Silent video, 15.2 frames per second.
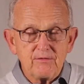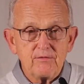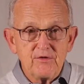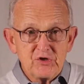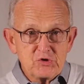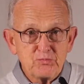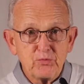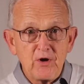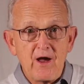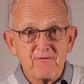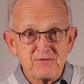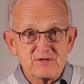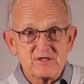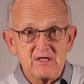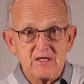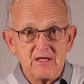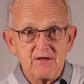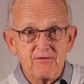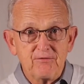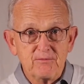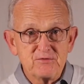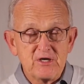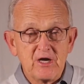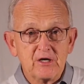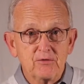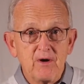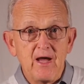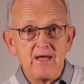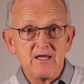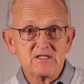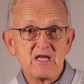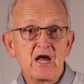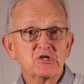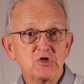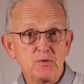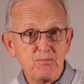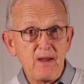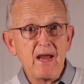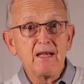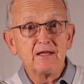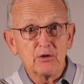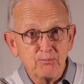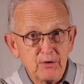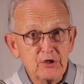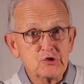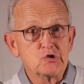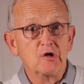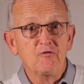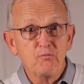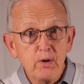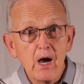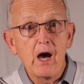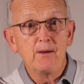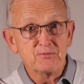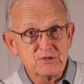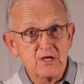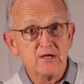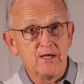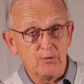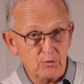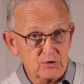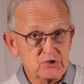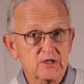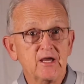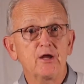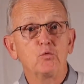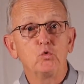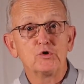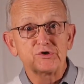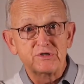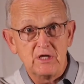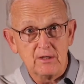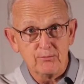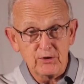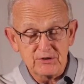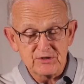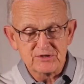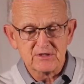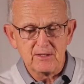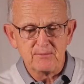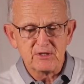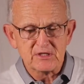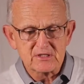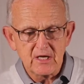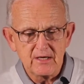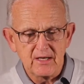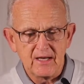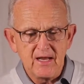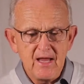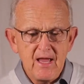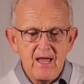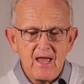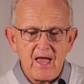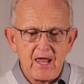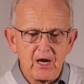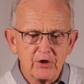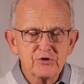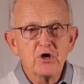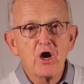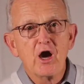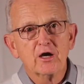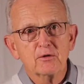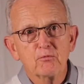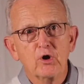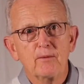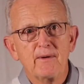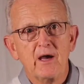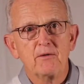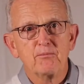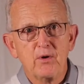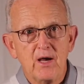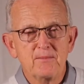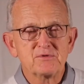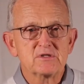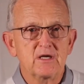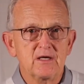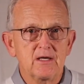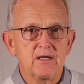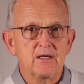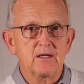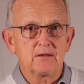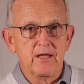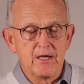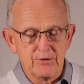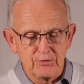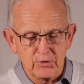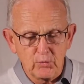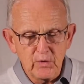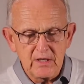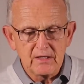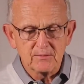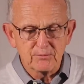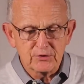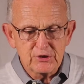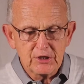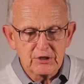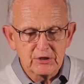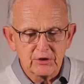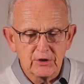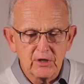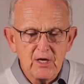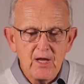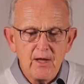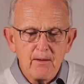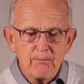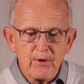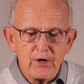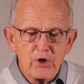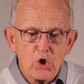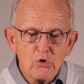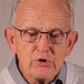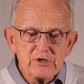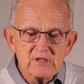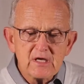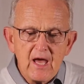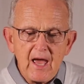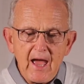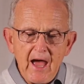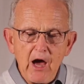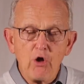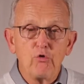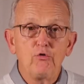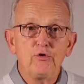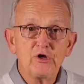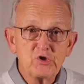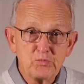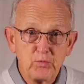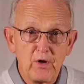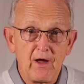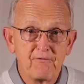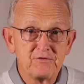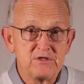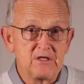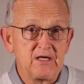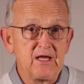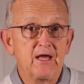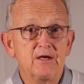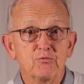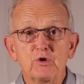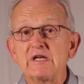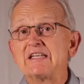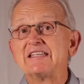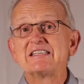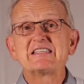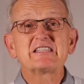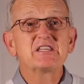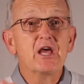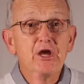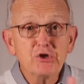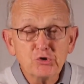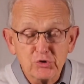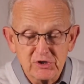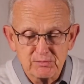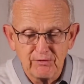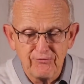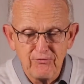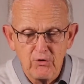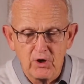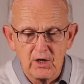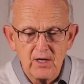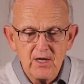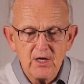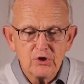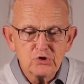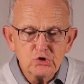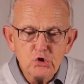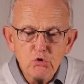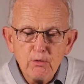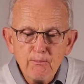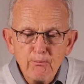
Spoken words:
this prophecy from Zechariah, it's actually painting a picture of Palm Sunday, which again, we'll celebrate this coming Sunday. And I'll talk more about Palm Sunday later in the week in particular. But notice how this prophecy, again, written centuries before, two